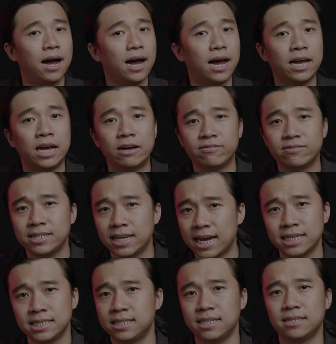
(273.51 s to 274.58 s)
I have
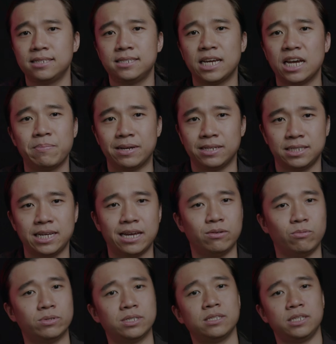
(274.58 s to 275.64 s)
tested side by
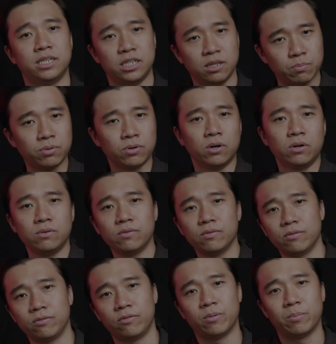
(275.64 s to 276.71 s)
side with the DD Pro
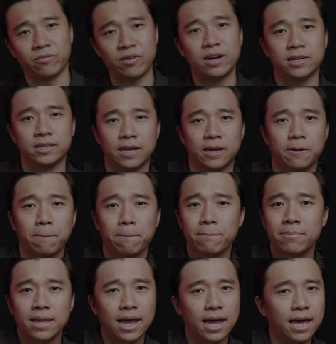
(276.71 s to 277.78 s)
from Fanatec,
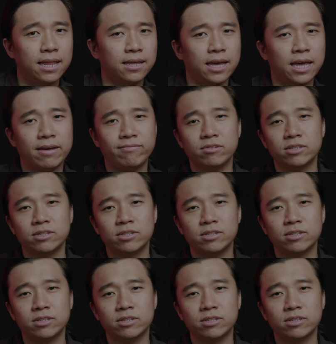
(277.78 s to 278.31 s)
and I have to